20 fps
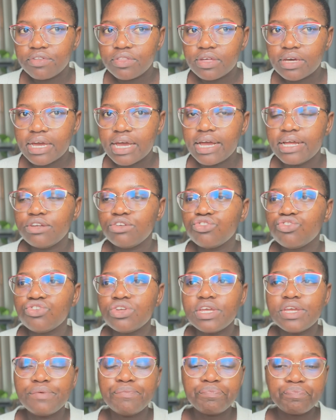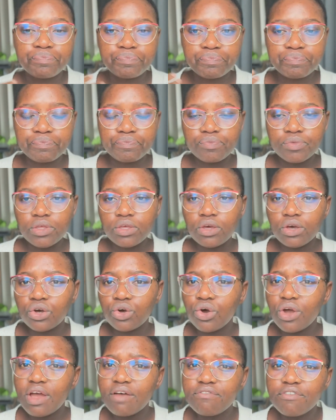the country,
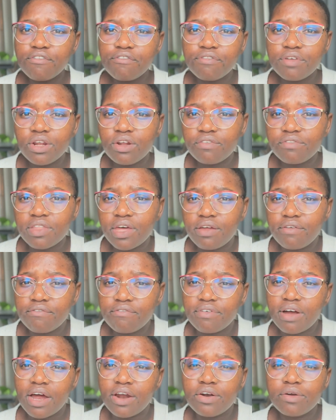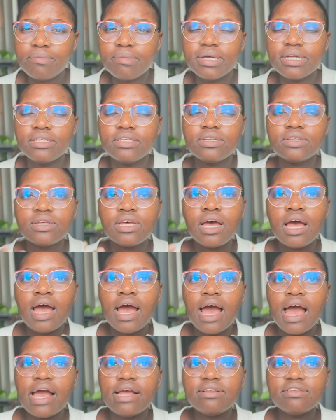go have a feel of the environment,
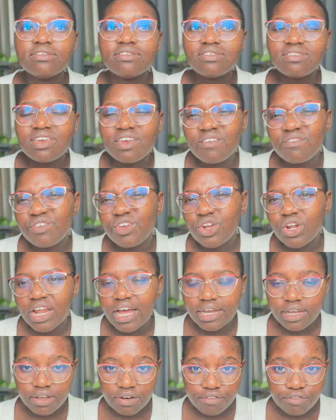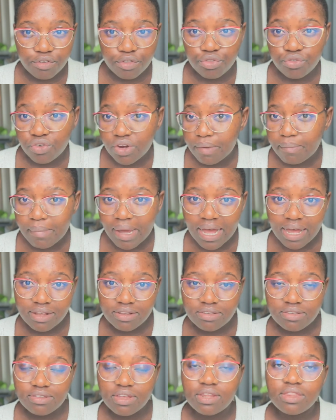and see if you like it for 3
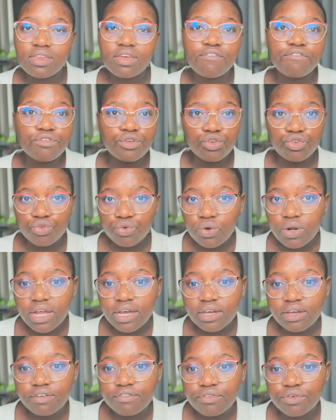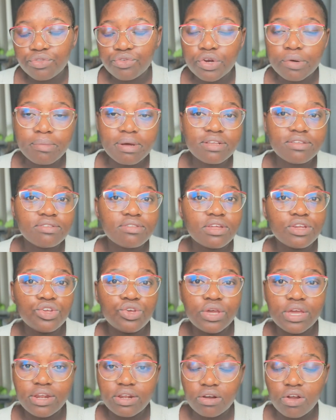months. And if you do like it for 3 months, then you
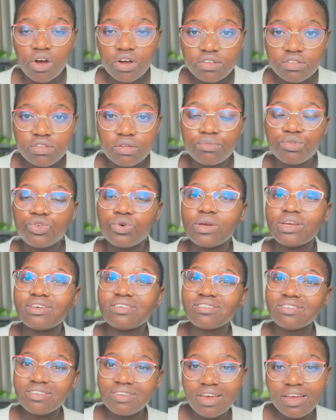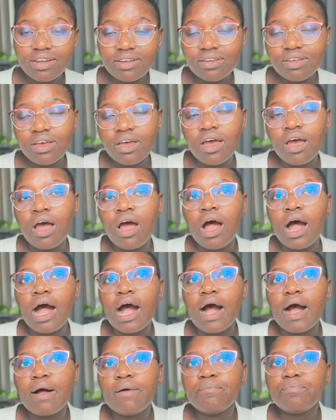can ask them to extend.
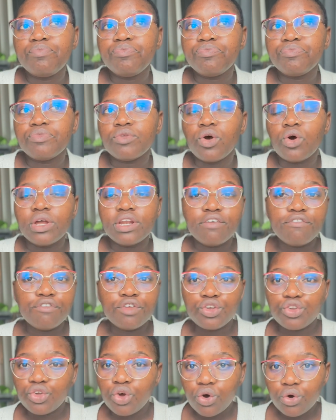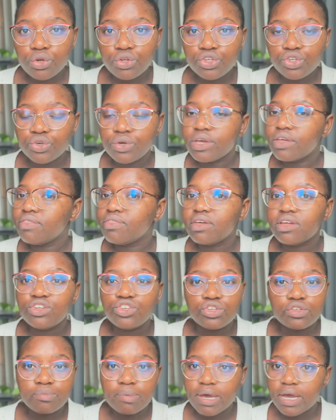And if you don't, you can then
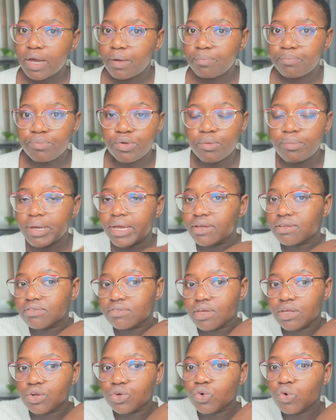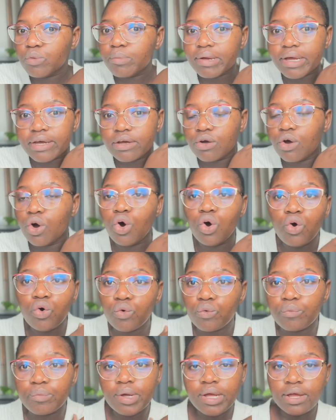just pack up your bags and go back
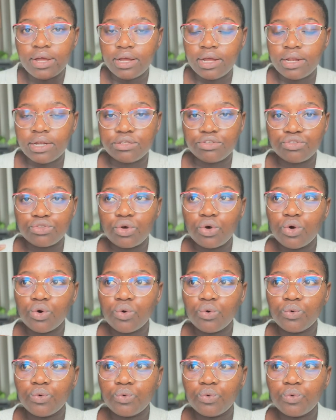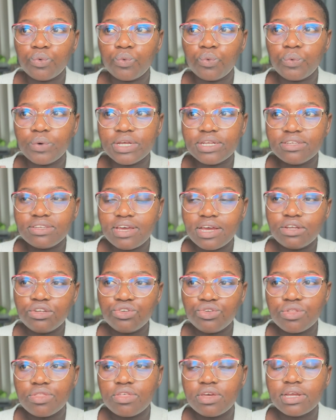home. So we tend
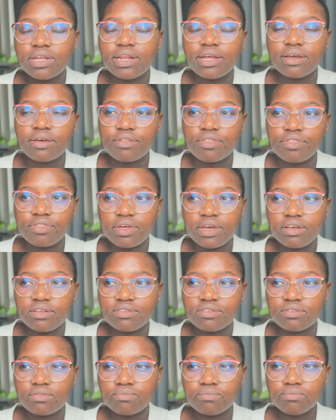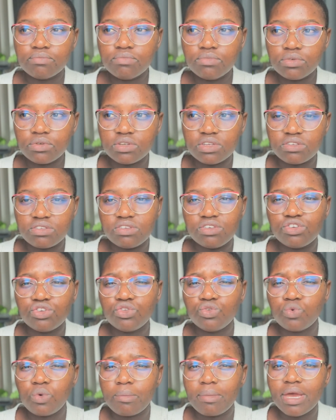to think like
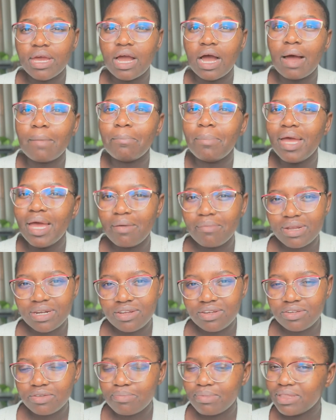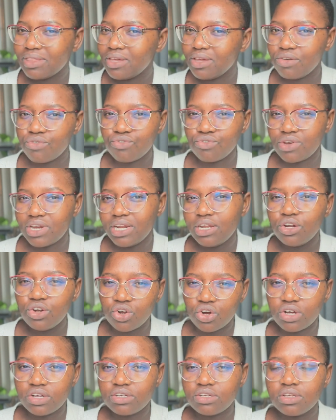decisions we make are permanent, but they're really
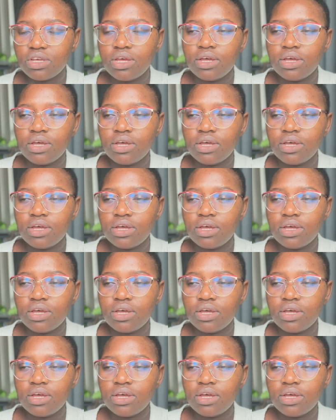not.